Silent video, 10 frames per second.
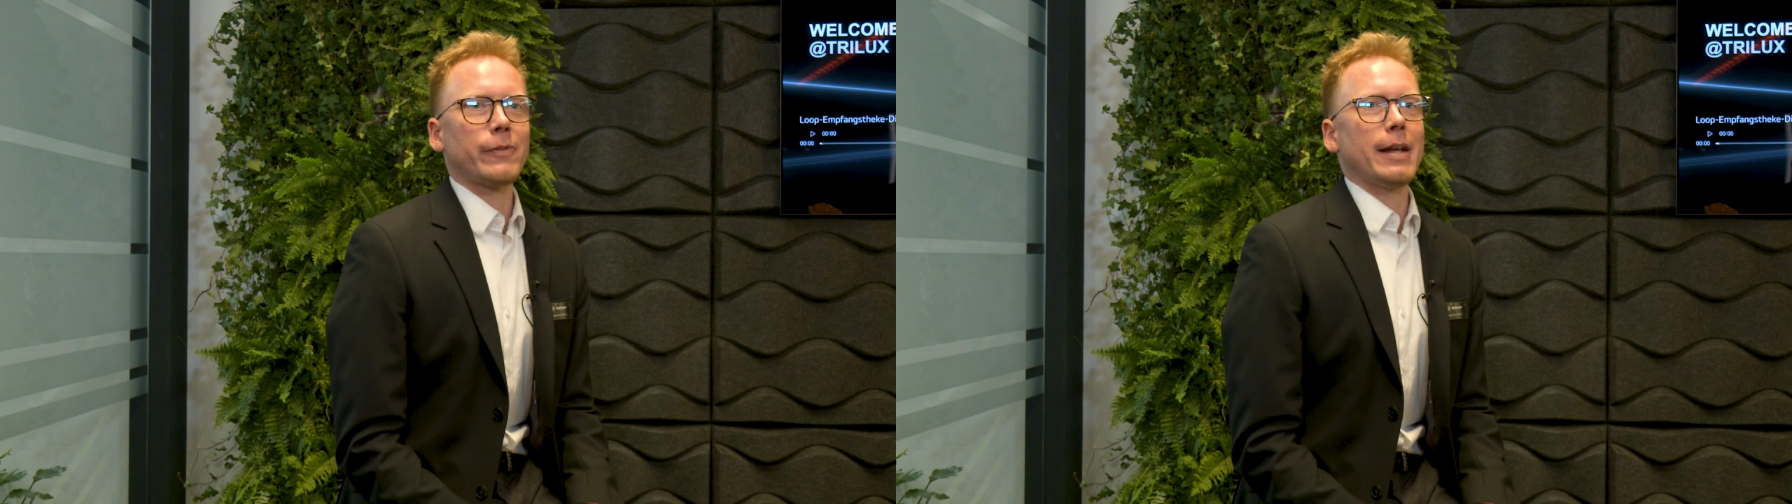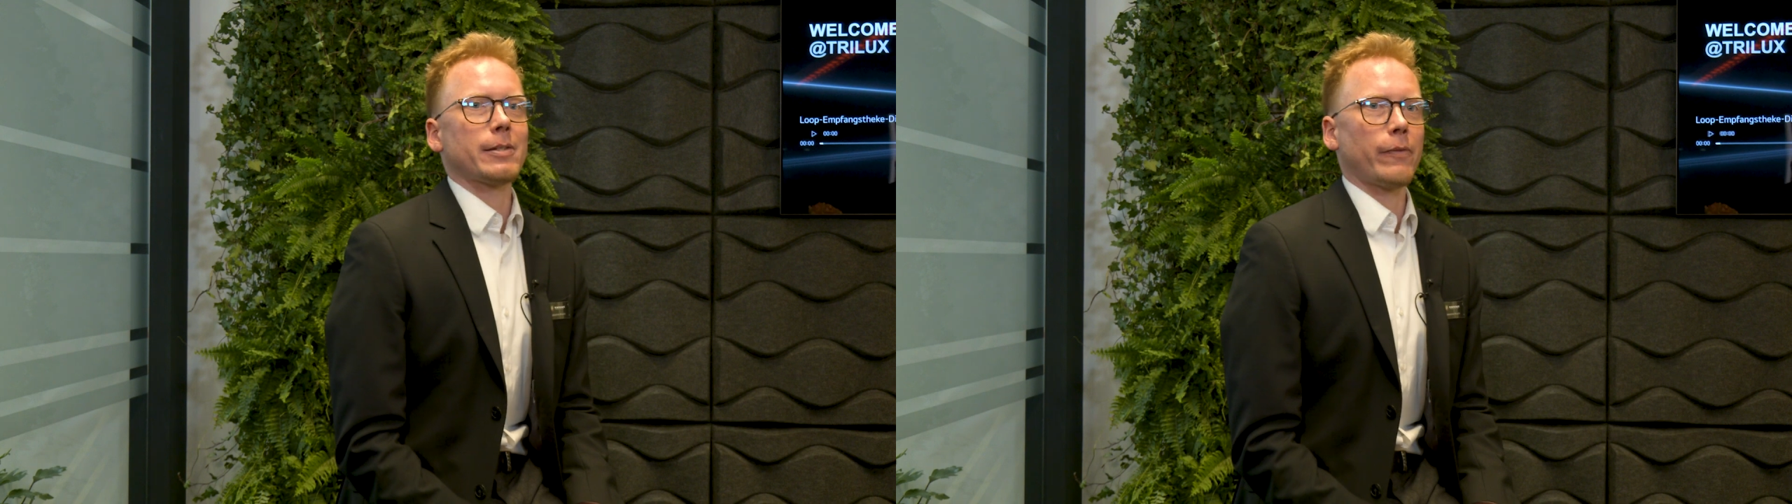
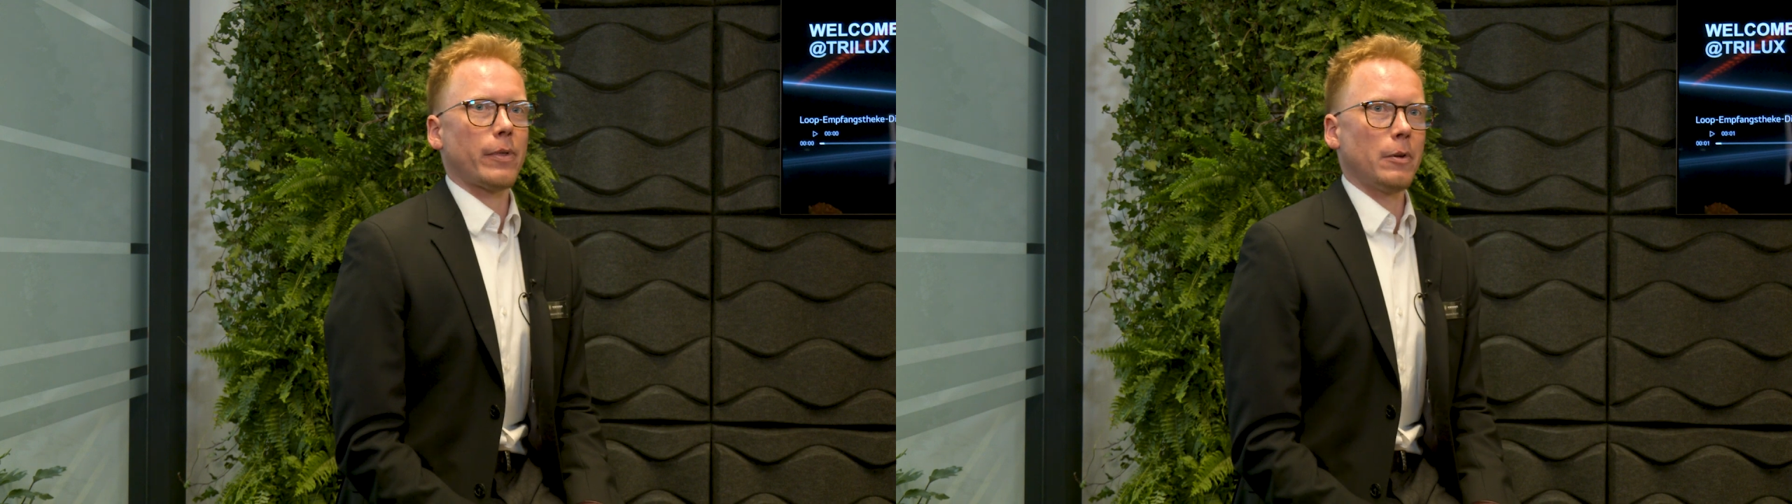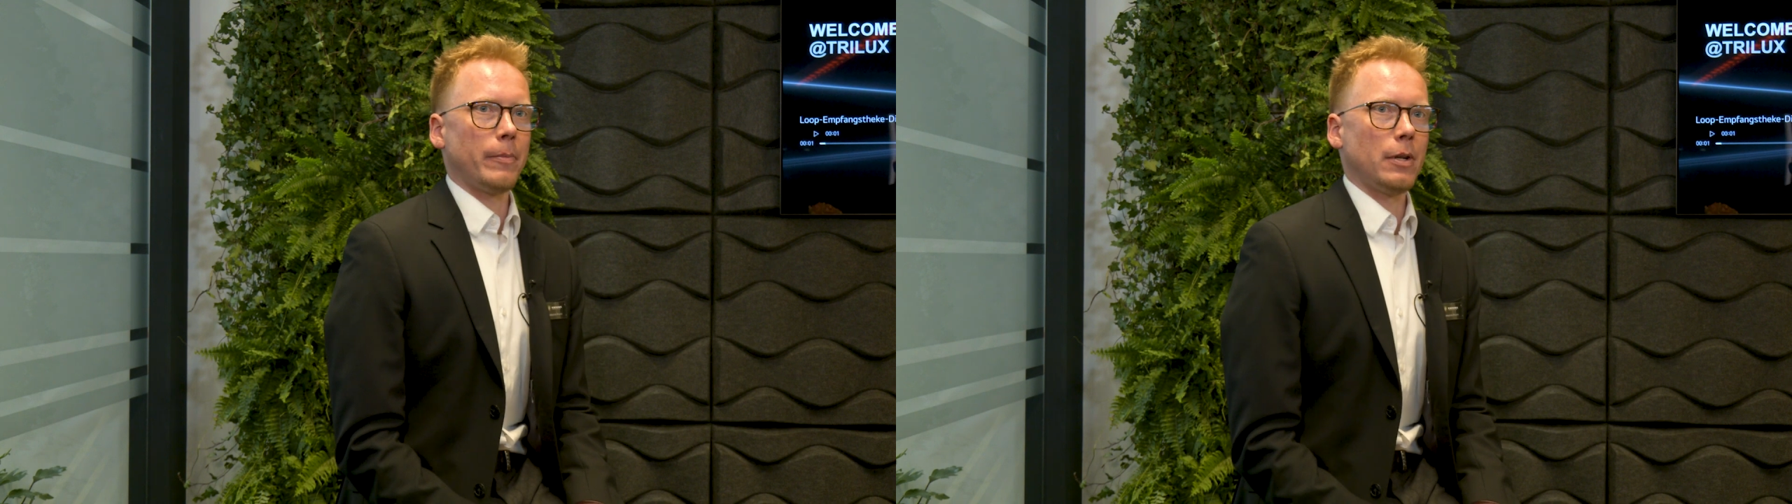phase of
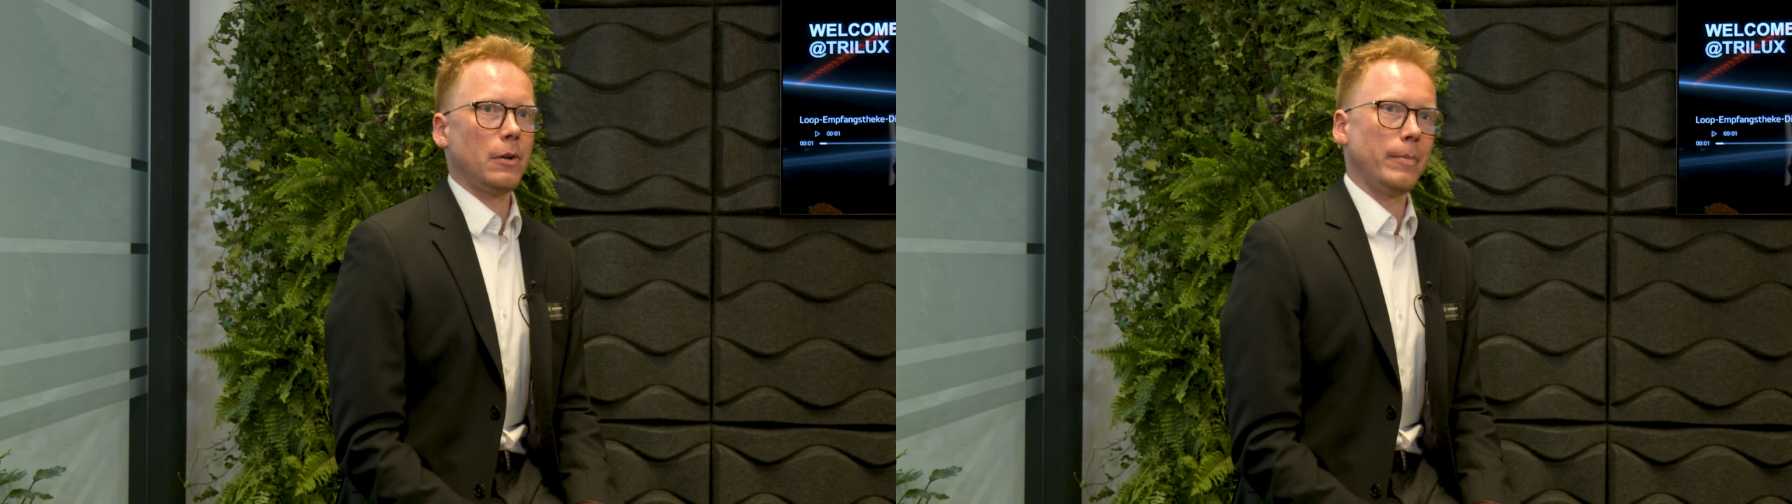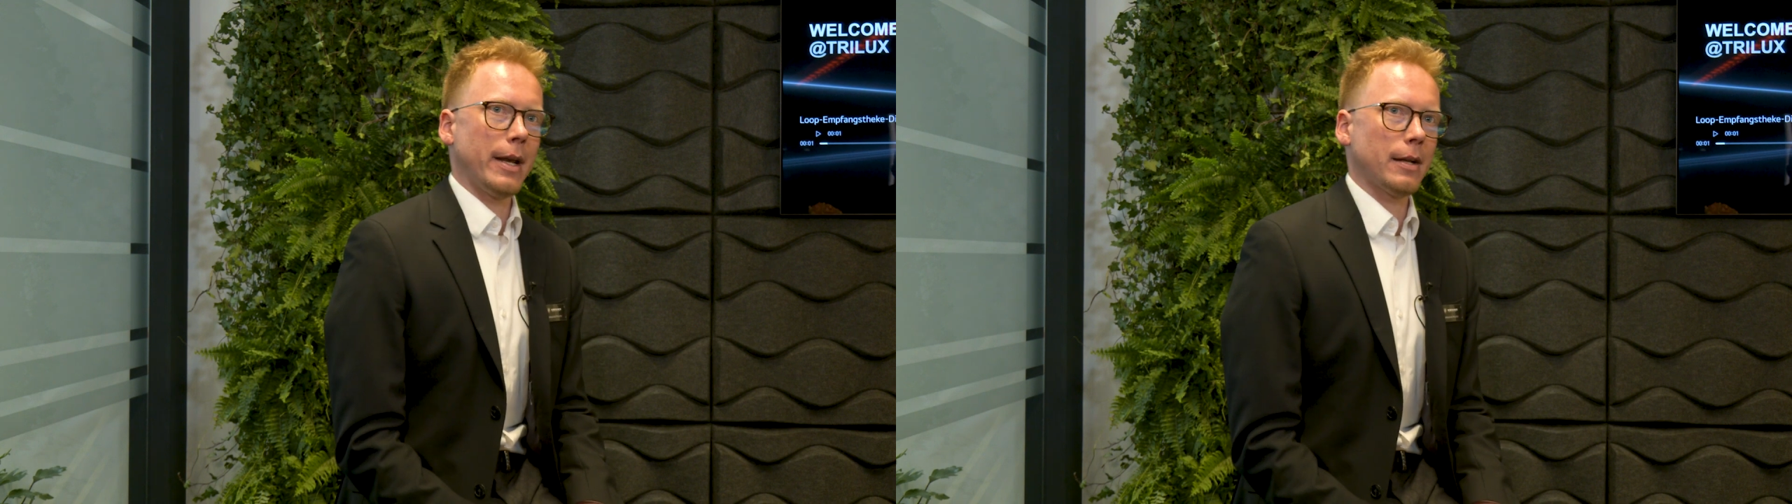the
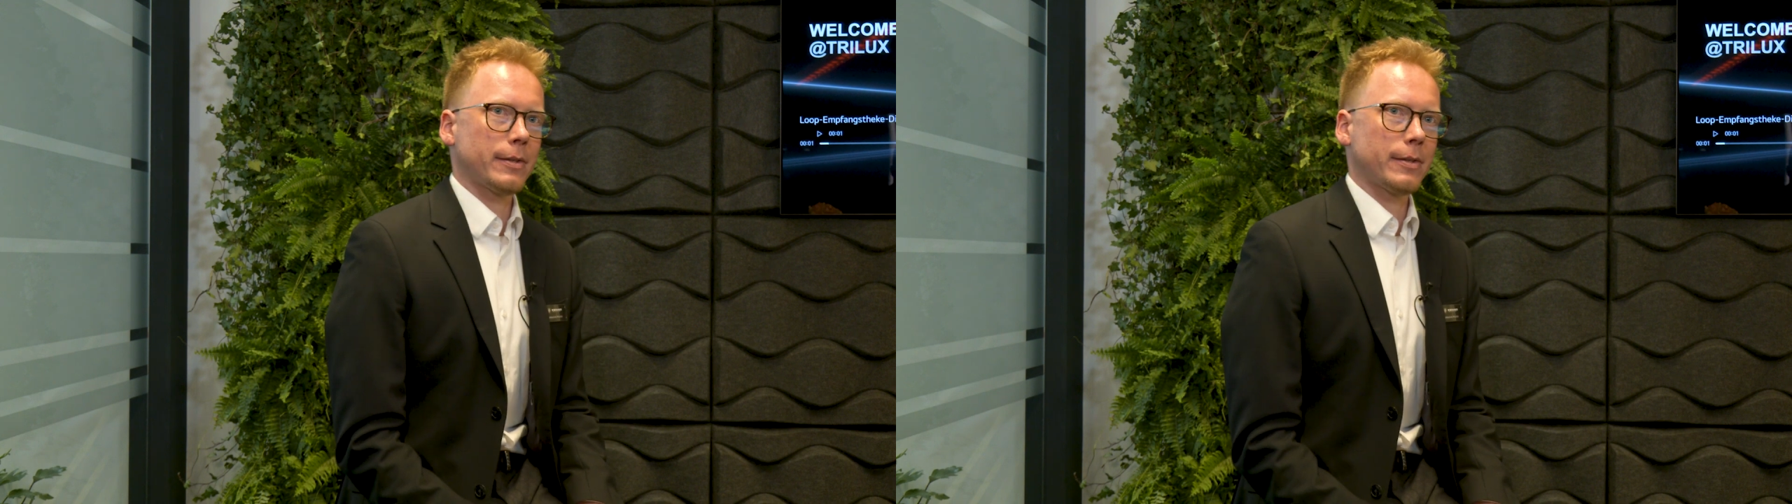luminaire.